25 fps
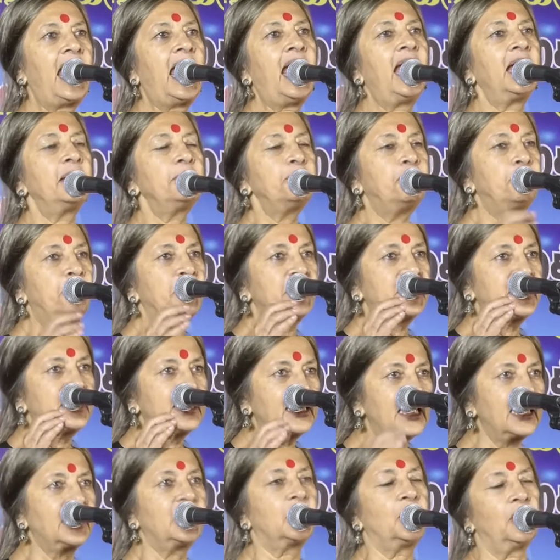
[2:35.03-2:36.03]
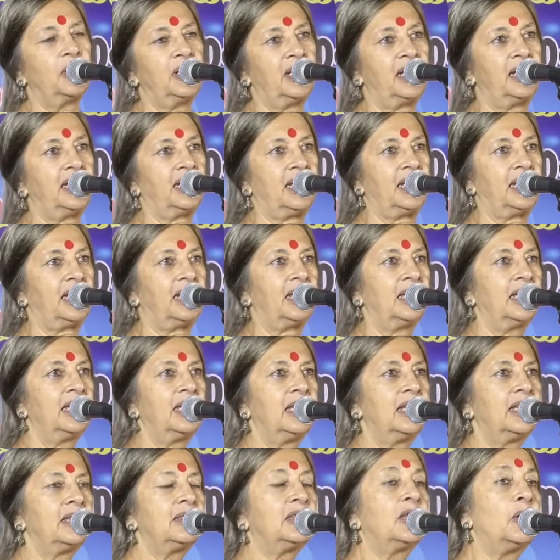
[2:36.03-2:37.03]
and particularly
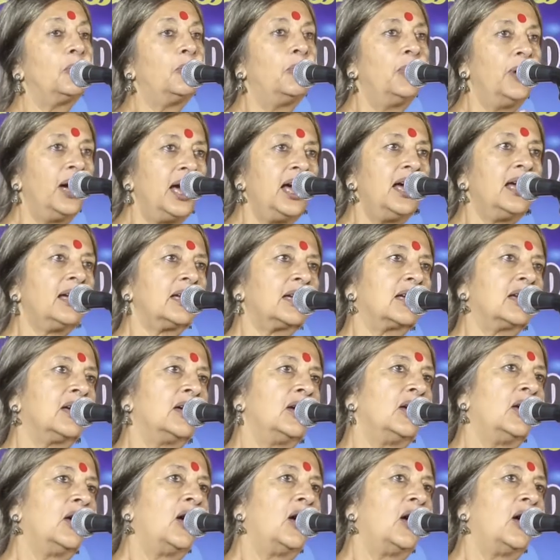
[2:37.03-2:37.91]
the work